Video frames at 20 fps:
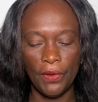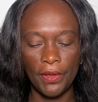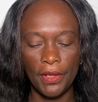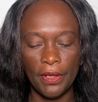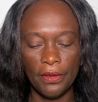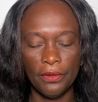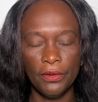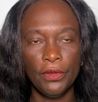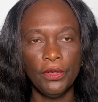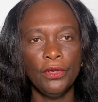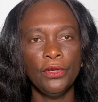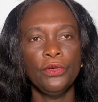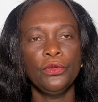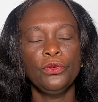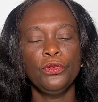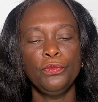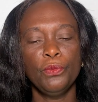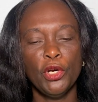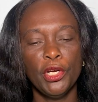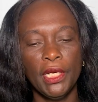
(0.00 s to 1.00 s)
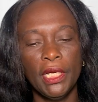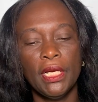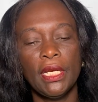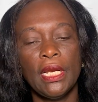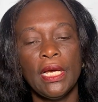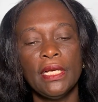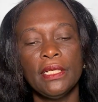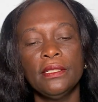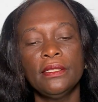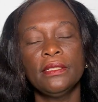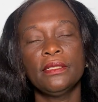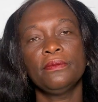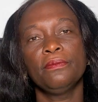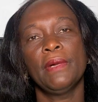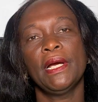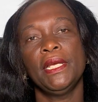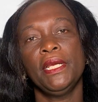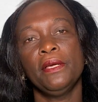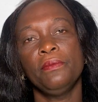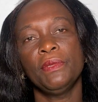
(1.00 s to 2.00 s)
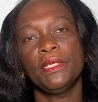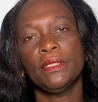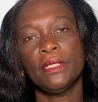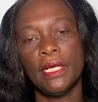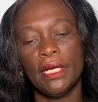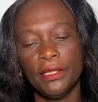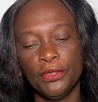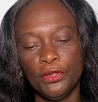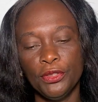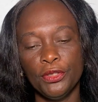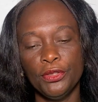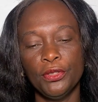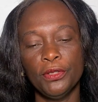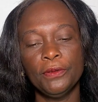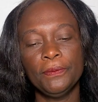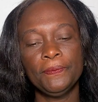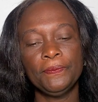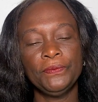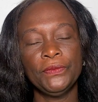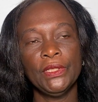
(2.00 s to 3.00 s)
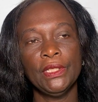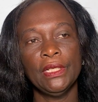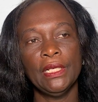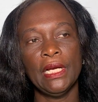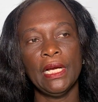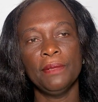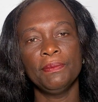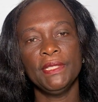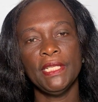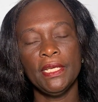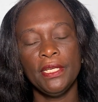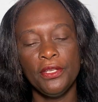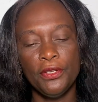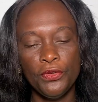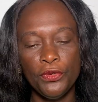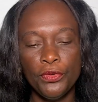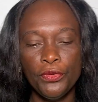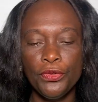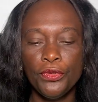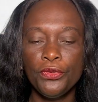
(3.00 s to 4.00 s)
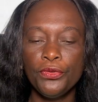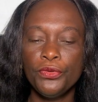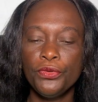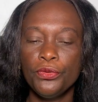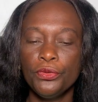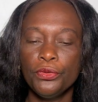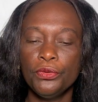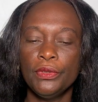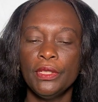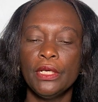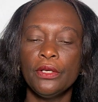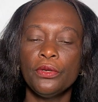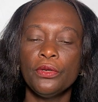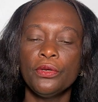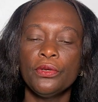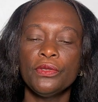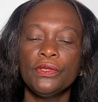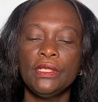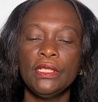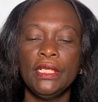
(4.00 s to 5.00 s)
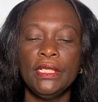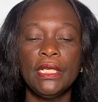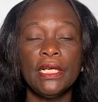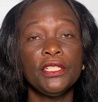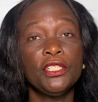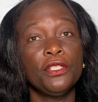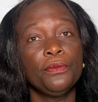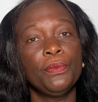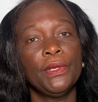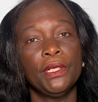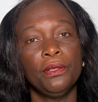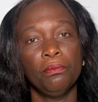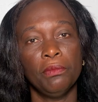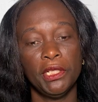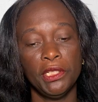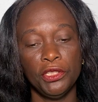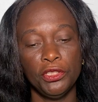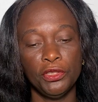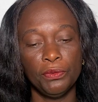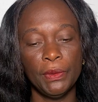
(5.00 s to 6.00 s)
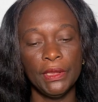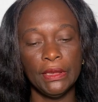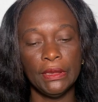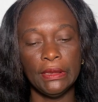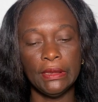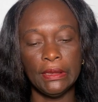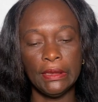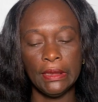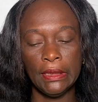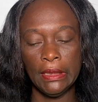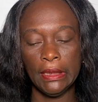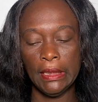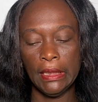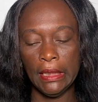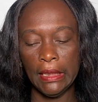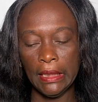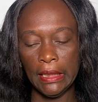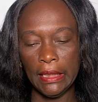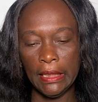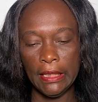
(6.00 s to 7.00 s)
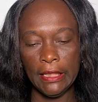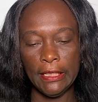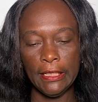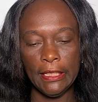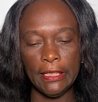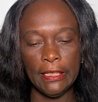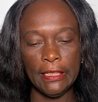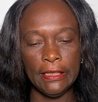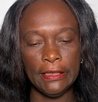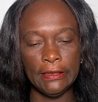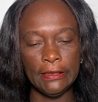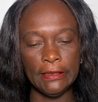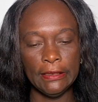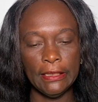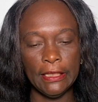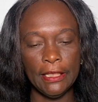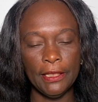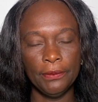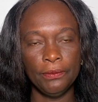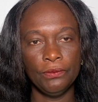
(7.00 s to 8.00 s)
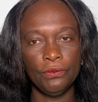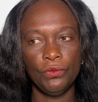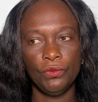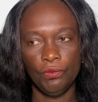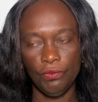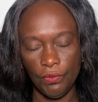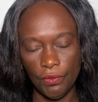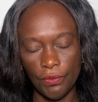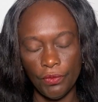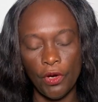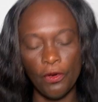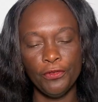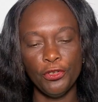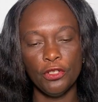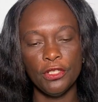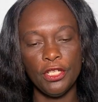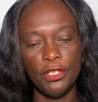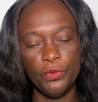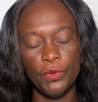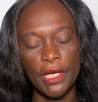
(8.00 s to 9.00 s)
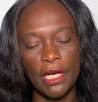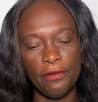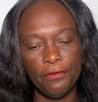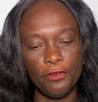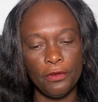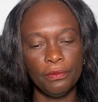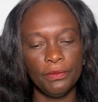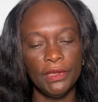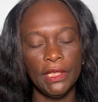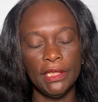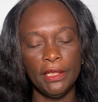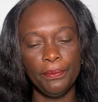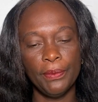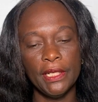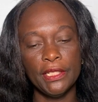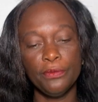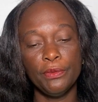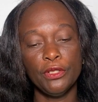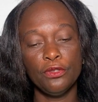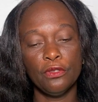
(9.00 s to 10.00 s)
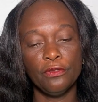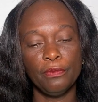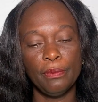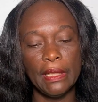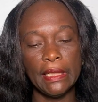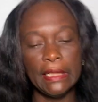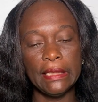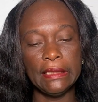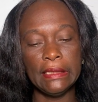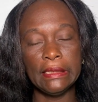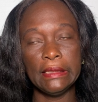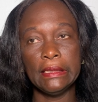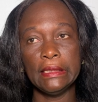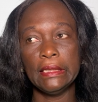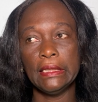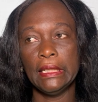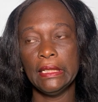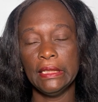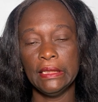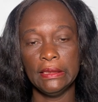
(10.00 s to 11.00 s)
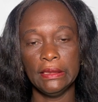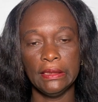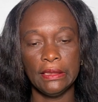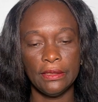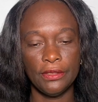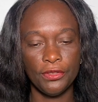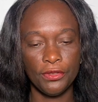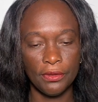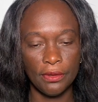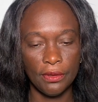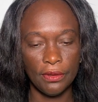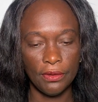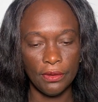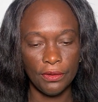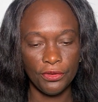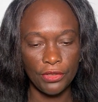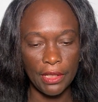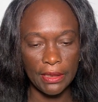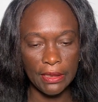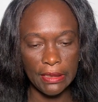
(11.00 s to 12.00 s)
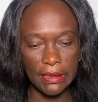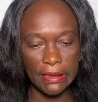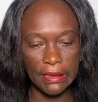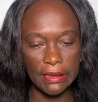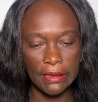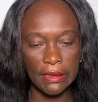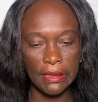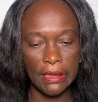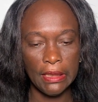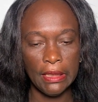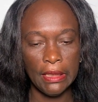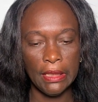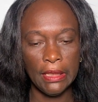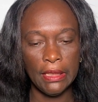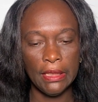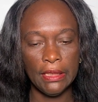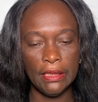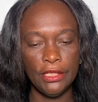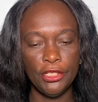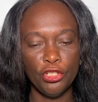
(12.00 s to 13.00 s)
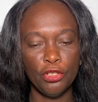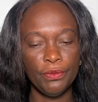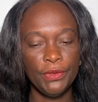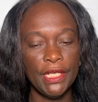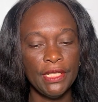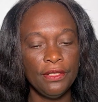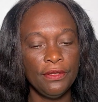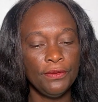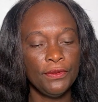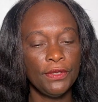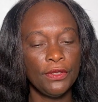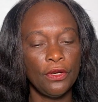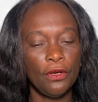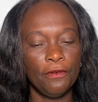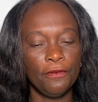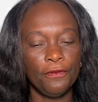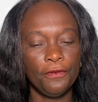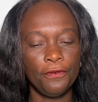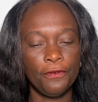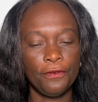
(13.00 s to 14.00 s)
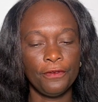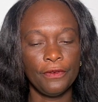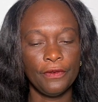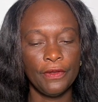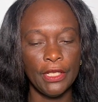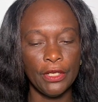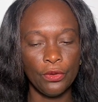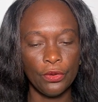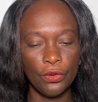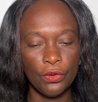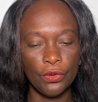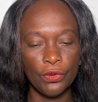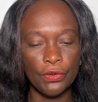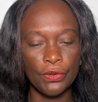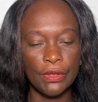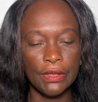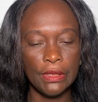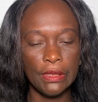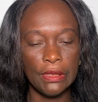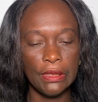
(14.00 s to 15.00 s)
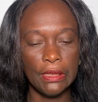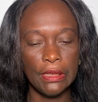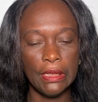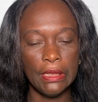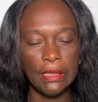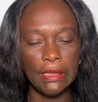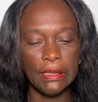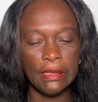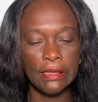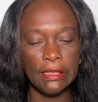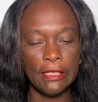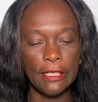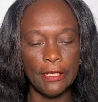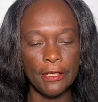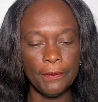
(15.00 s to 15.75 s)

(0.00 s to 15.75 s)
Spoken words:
Good morning, class. My name is Anne Dodo. I'm taking you through the course Leadership and Management. And obviously, we are from the Department of Marketing and Strategy. The objectives of the course is